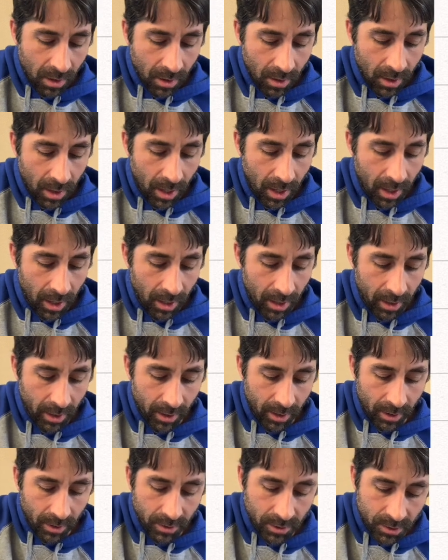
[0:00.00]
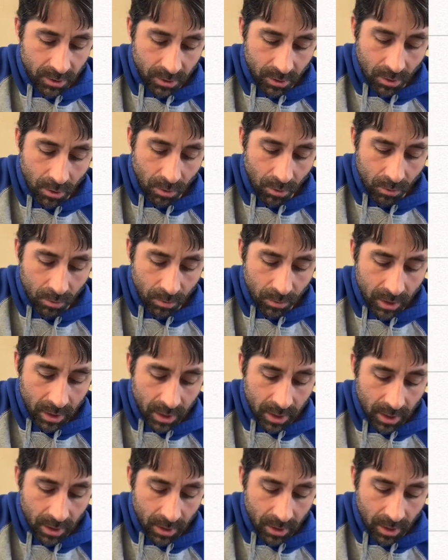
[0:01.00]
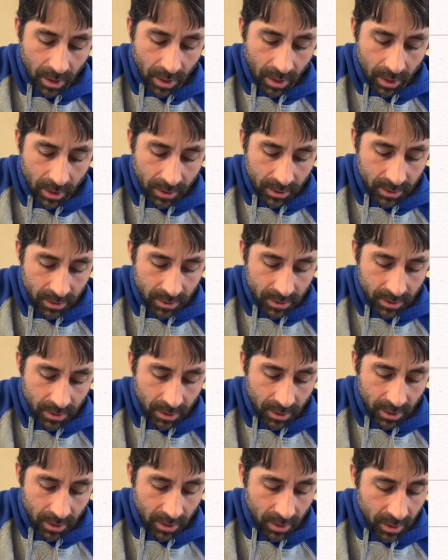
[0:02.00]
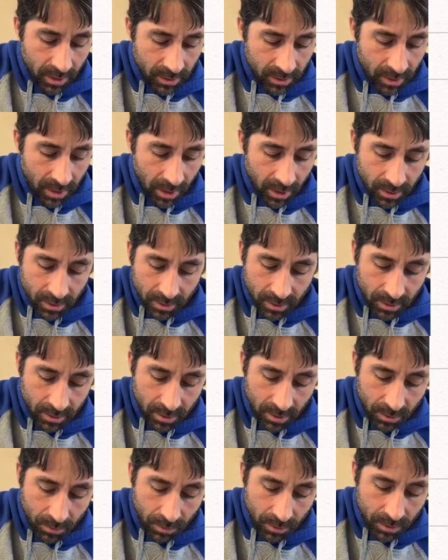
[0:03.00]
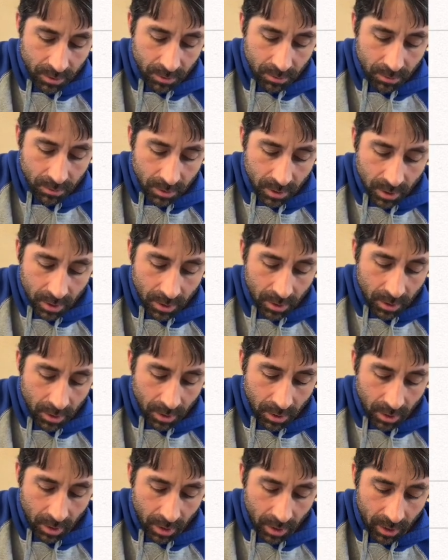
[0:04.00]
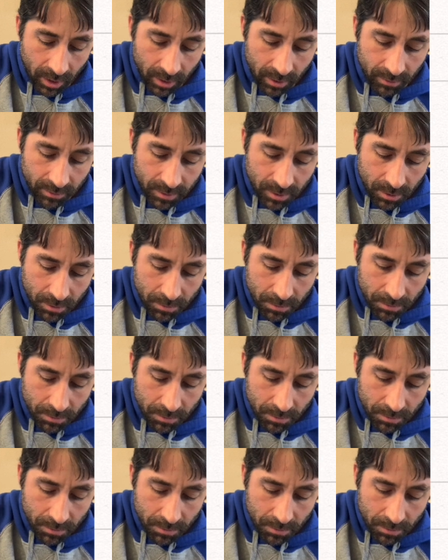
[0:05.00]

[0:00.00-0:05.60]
And so we get x in this case is equal to -2.